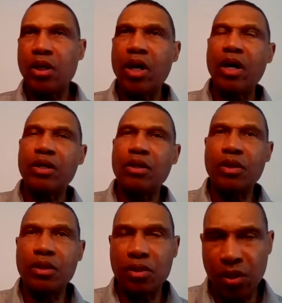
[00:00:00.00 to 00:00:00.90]
Yeah, you
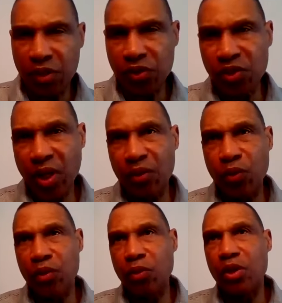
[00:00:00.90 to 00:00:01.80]
know, that's
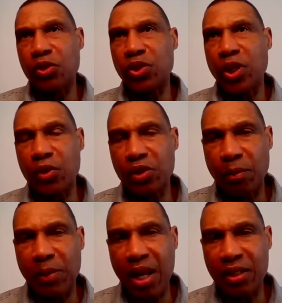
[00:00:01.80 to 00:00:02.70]
exactly what it was, Jay. It was an
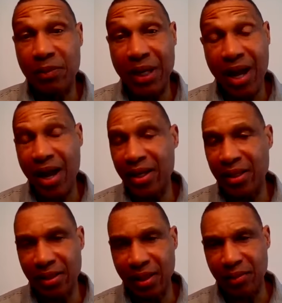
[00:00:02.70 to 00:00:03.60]
apology. But I
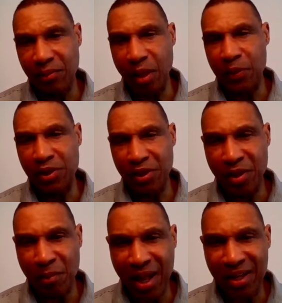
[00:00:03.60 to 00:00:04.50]
did, up until
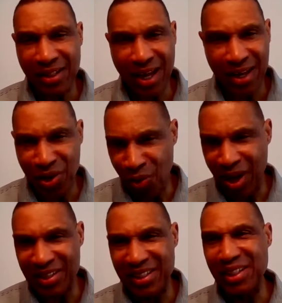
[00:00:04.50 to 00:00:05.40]
the apology, I had
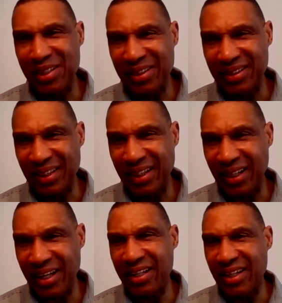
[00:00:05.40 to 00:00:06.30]
no idea
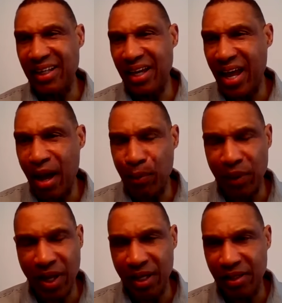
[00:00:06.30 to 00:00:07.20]
anything had
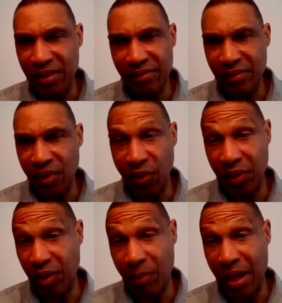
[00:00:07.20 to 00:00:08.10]
happened. I didn't know
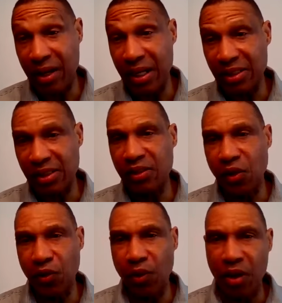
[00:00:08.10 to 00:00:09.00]
anything about it, and I still
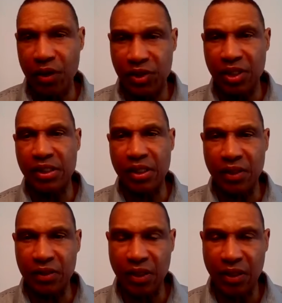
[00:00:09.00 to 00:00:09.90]
don't know all the
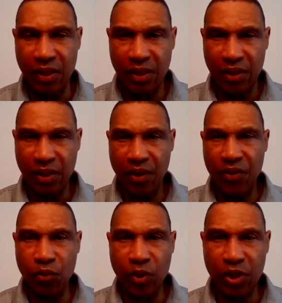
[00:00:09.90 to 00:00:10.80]
details
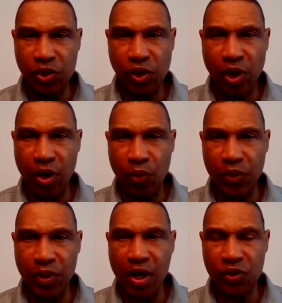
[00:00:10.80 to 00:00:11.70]
other than what he shared
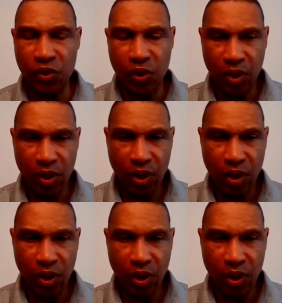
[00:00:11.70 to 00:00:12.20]
with us